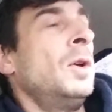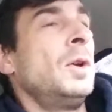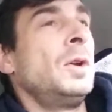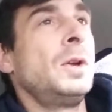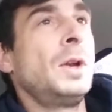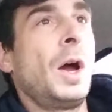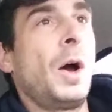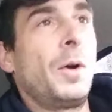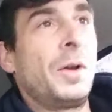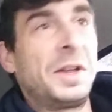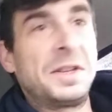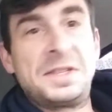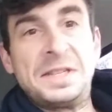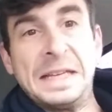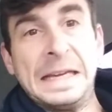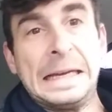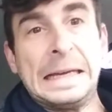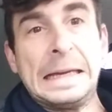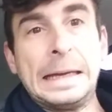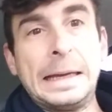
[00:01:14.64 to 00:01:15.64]
you know, a
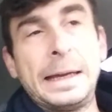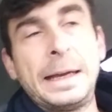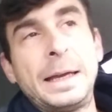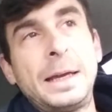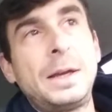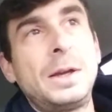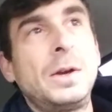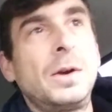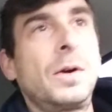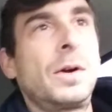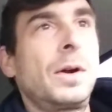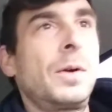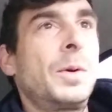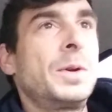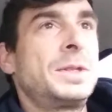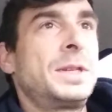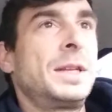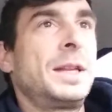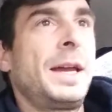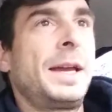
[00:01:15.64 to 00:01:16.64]
tea or
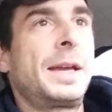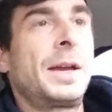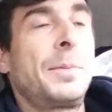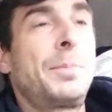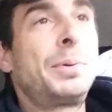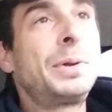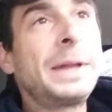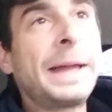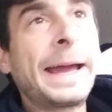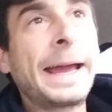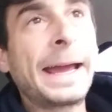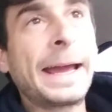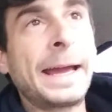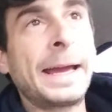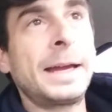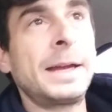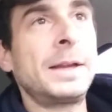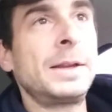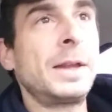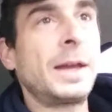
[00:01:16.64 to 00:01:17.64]
was it like a
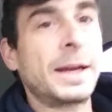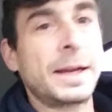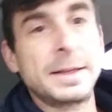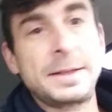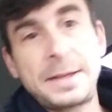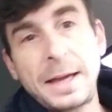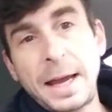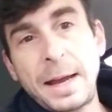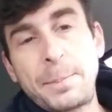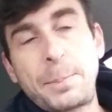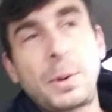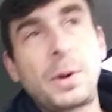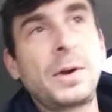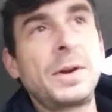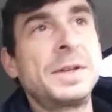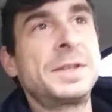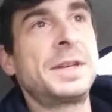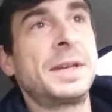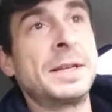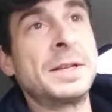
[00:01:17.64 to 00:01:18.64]
plan, like a taper?
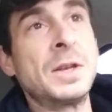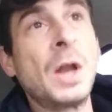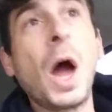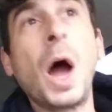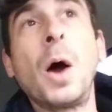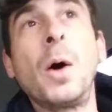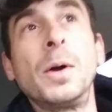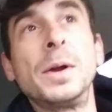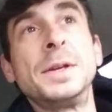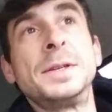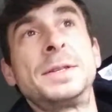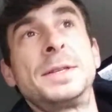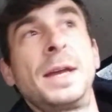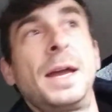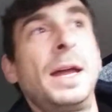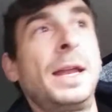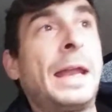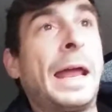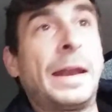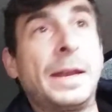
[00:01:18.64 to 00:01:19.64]
He's like, no. He
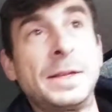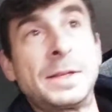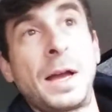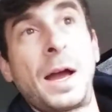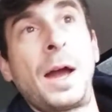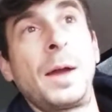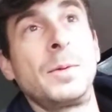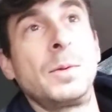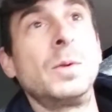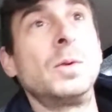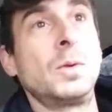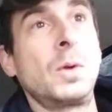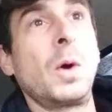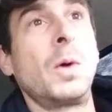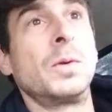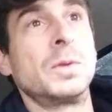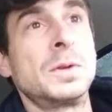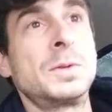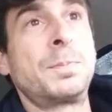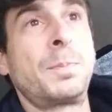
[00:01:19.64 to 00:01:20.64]
said anytime you
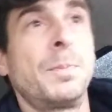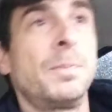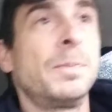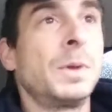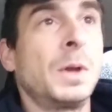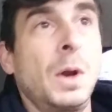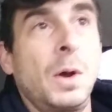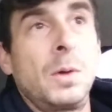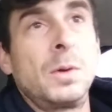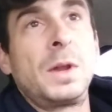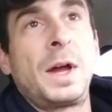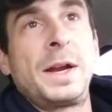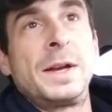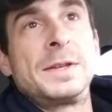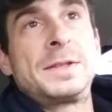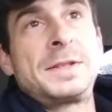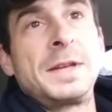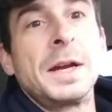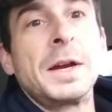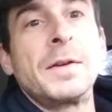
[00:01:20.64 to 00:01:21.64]
go to, you know, light a
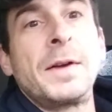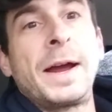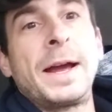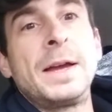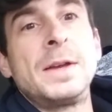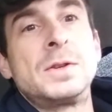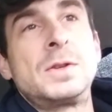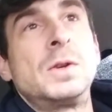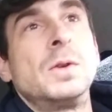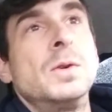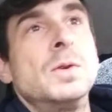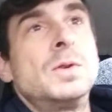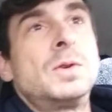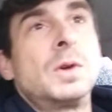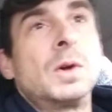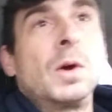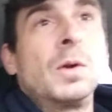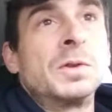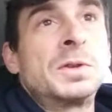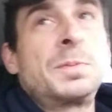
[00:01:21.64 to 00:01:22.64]
cigarette, as soon as
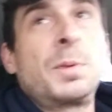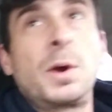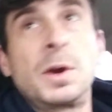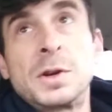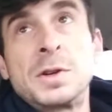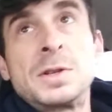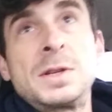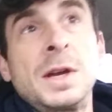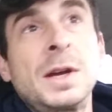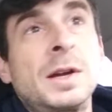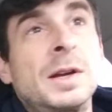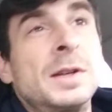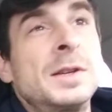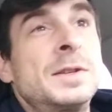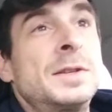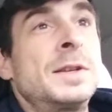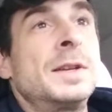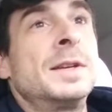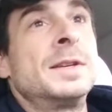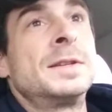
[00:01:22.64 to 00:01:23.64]
you go to spark your cigarette, he
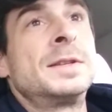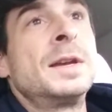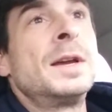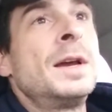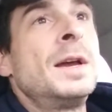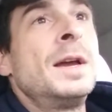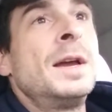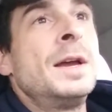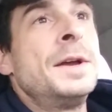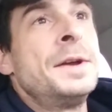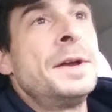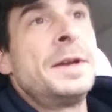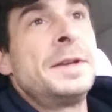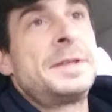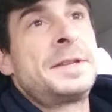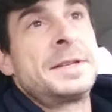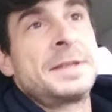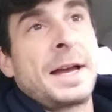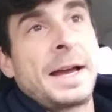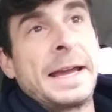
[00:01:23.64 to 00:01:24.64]
says, he
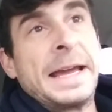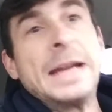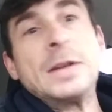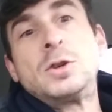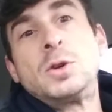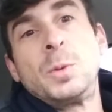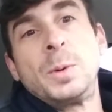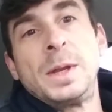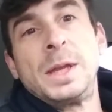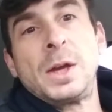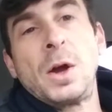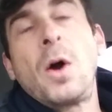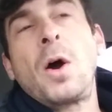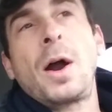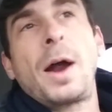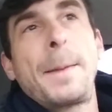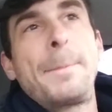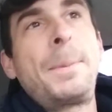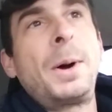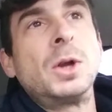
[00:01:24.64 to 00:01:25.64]
says I hit you in the
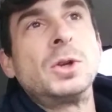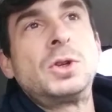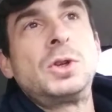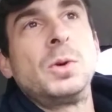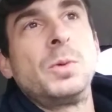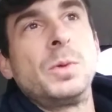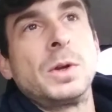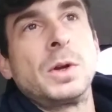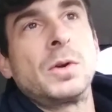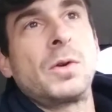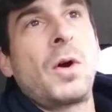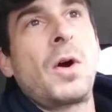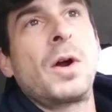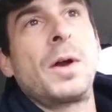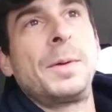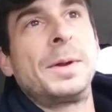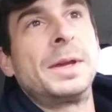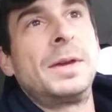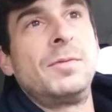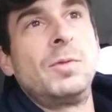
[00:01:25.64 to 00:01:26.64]
arm, I punch you in your
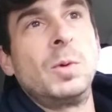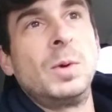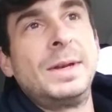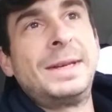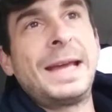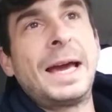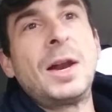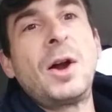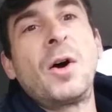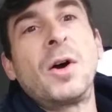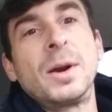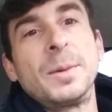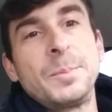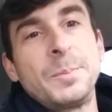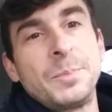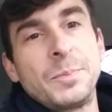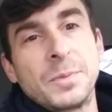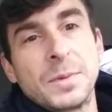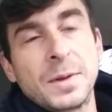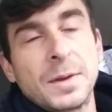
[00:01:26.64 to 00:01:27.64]
arm, and give you a dead arm.
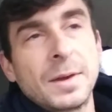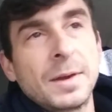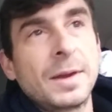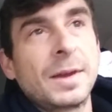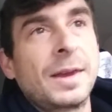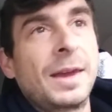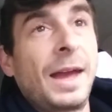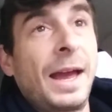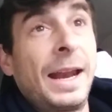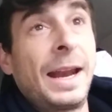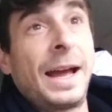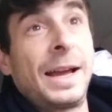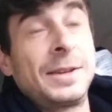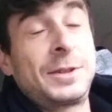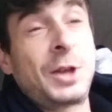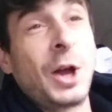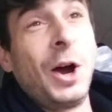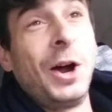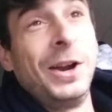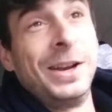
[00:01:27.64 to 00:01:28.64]
And I
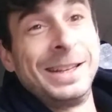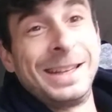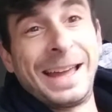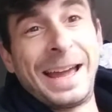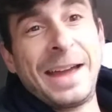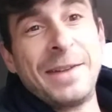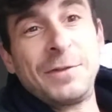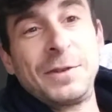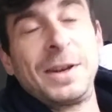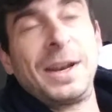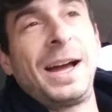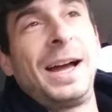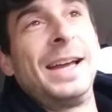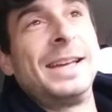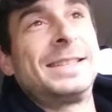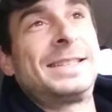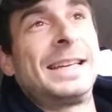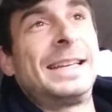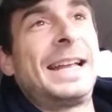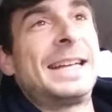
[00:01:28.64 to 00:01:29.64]
started laughing.
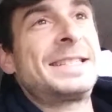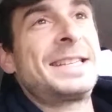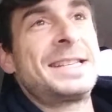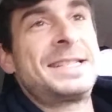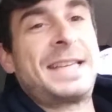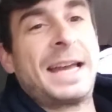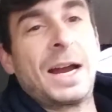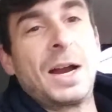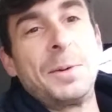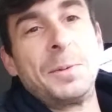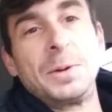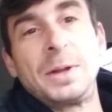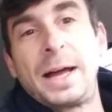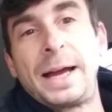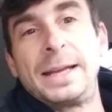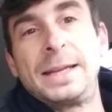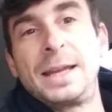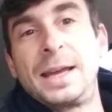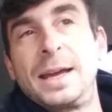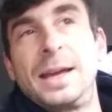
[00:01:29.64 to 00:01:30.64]
I said, that's a terrible
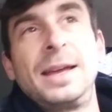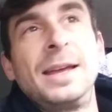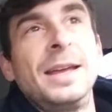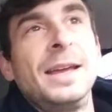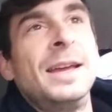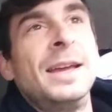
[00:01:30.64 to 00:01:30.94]
idea.